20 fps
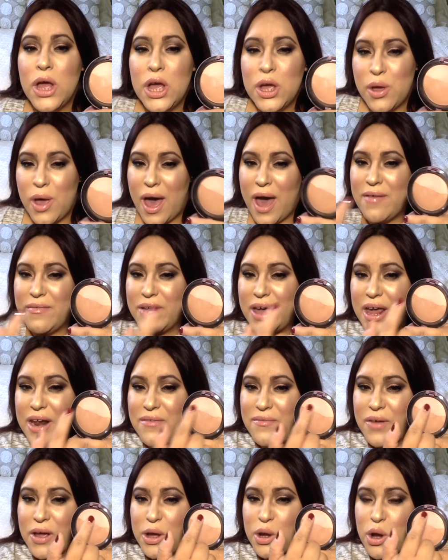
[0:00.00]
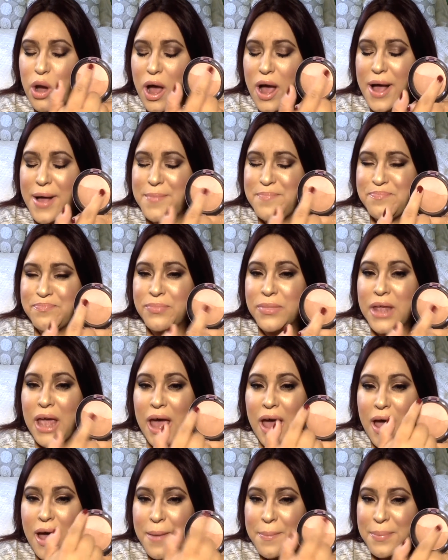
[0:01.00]
You have kind of
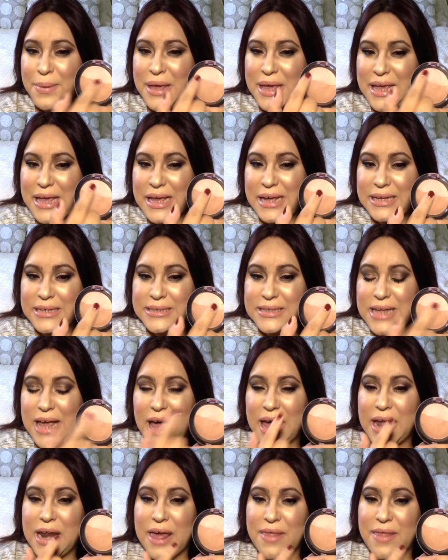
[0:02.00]
a pinky side,